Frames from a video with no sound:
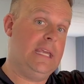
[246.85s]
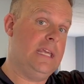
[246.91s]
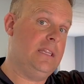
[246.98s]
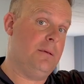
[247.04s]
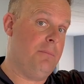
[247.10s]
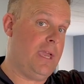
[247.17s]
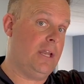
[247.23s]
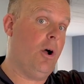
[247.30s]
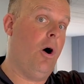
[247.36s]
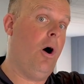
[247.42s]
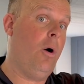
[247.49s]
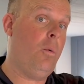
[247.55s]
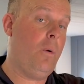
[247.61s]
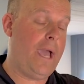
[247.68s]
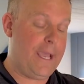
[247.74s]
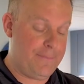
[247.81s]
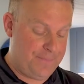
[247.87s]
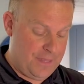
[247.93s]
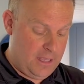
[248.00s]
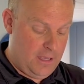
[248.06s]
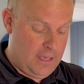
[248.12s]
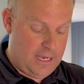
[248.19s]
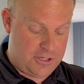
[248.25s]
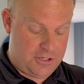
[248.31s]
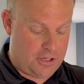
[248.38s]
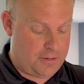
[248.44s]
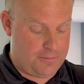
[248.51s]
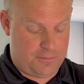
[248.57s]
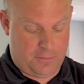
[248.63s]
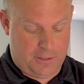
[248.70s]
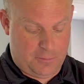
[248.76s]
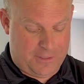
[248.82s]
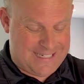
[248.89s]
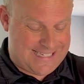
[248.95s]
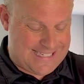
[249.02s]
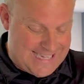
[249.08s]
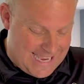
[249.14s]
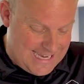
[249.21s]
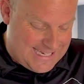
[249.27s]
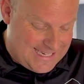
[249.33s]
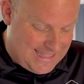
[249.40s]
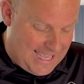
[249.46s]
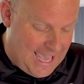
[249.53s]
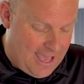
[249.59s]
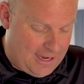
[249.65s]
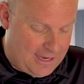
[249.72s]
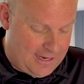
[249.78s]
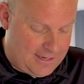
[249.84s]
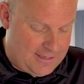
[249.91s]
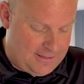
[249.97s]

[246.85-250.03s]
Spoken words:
in the main hallway. We stayed to the attic